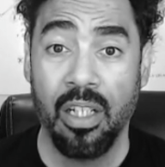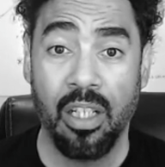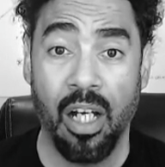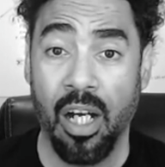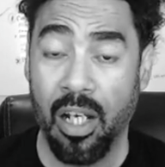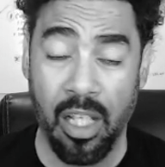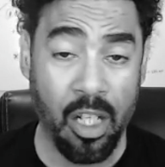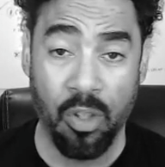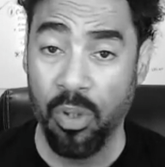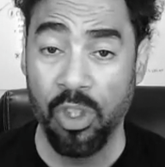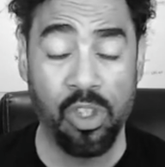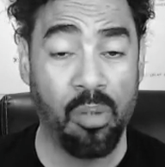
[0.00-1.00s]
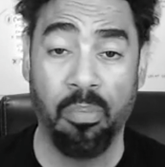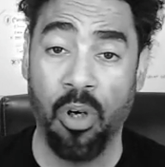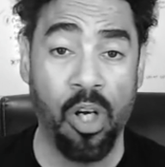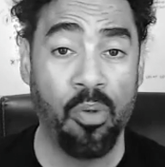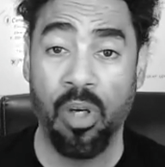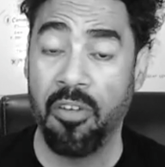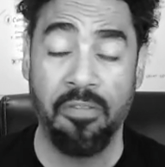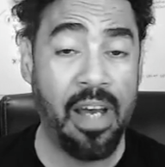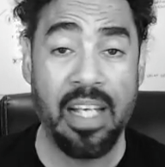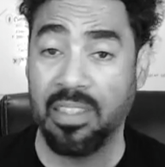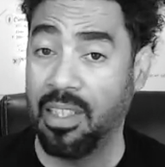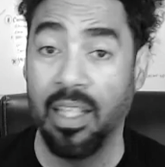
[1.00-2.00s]
increase your burn rate
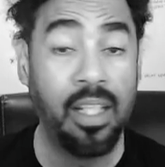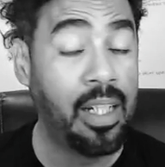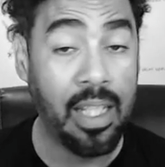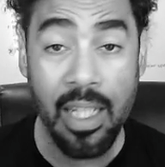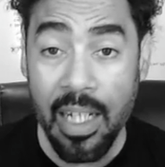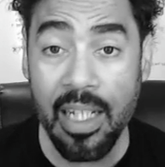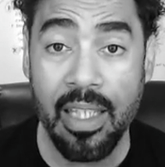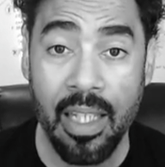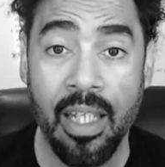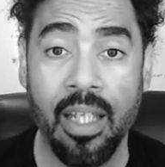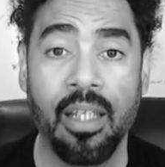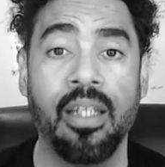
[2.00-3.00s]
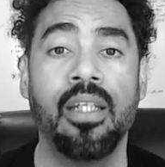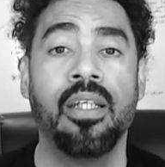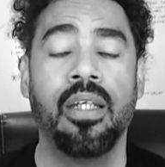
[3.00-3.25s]
faster than anything,